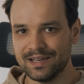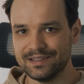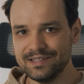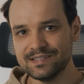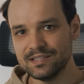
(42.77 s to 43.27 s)

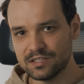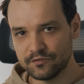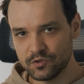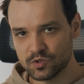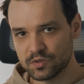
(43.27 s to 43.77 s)
This
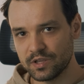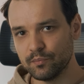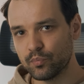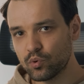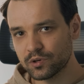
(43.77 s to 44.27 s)
interview's
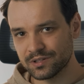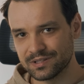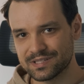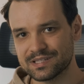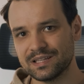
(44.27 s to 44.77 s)

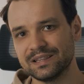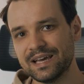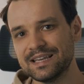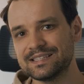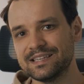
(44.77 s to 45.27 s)
importance
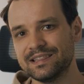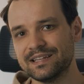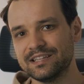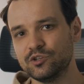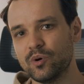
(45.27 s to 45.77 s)
lies in
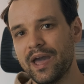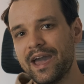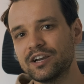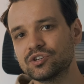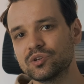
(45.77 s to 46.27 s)
that you
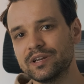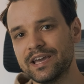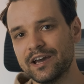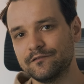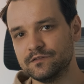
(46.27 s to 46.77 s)
actually
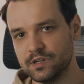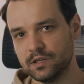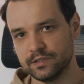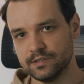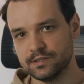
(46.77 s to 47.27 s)
have
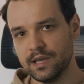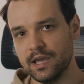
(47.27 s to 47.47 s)
done it,